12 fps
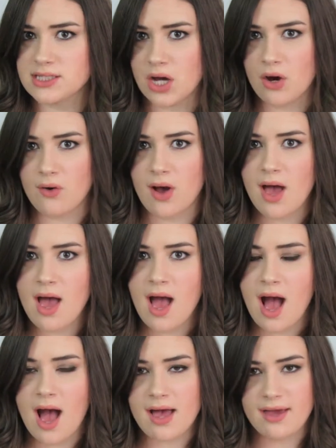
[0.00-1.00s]
so
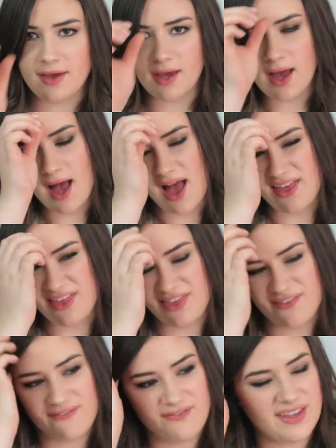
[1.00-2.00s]
I
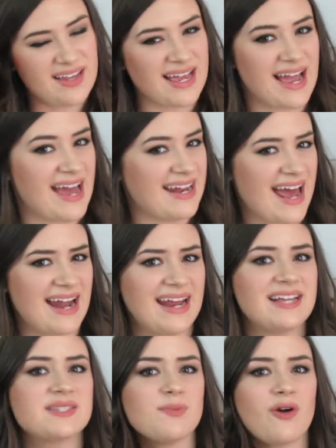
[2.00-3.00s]
feel like I had
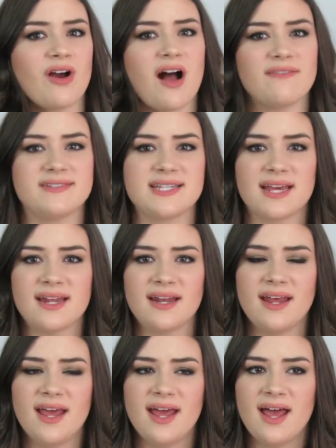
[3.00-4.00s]
headaches more
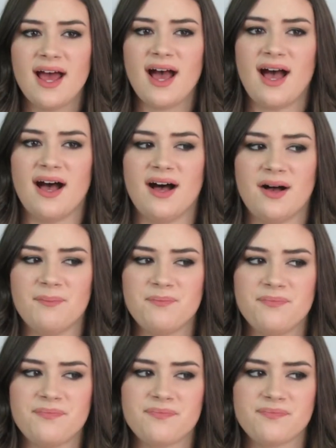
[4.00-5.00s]
often,
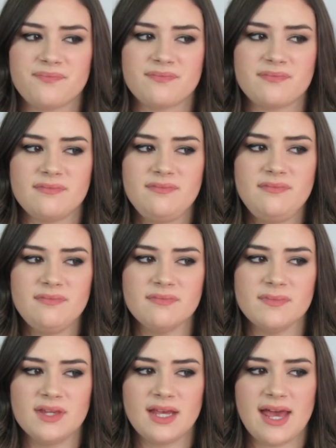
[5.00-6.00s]
and
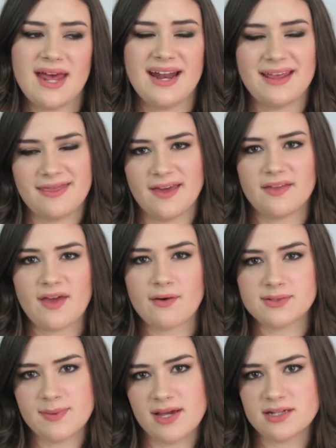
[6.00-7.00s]
I think that
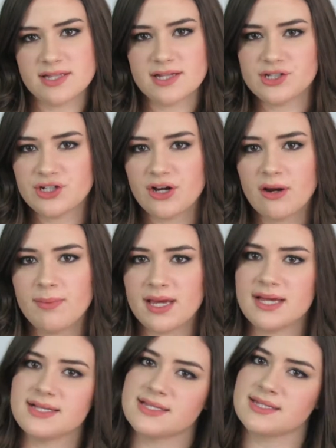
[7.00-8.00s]
was because of the sugar,
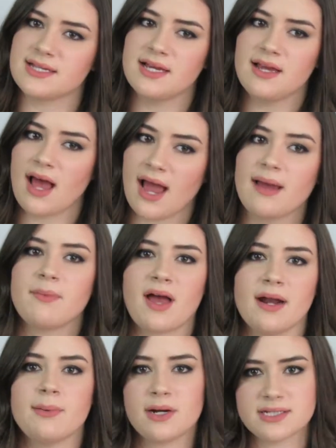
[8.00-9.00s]
because I am a
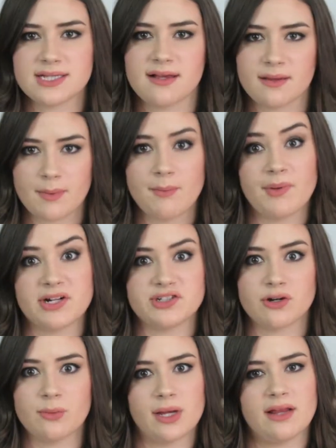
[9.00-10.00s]
kind of person that my blood
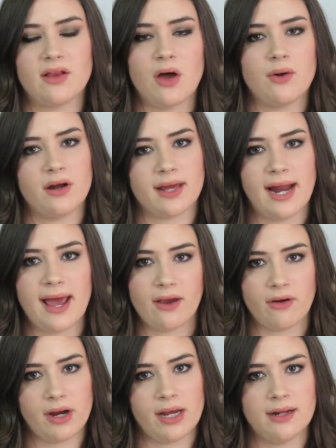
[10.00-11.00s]
sugar will get low and I'll get
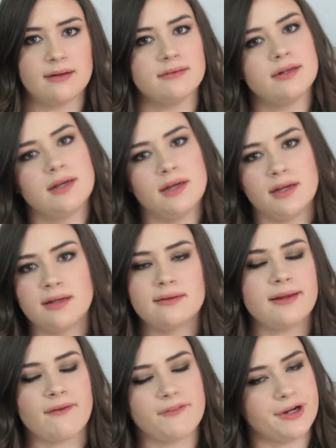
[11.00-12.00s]
hangry and
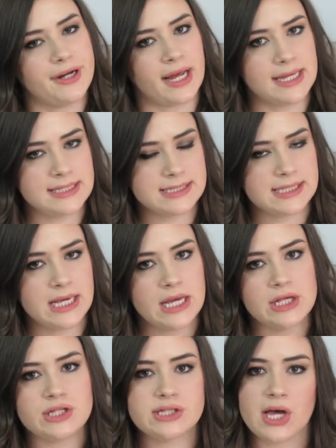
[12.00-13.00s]
not very nice.
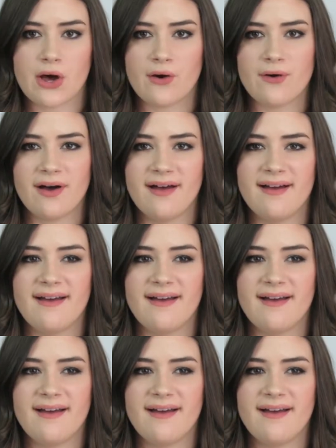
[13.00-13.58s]
So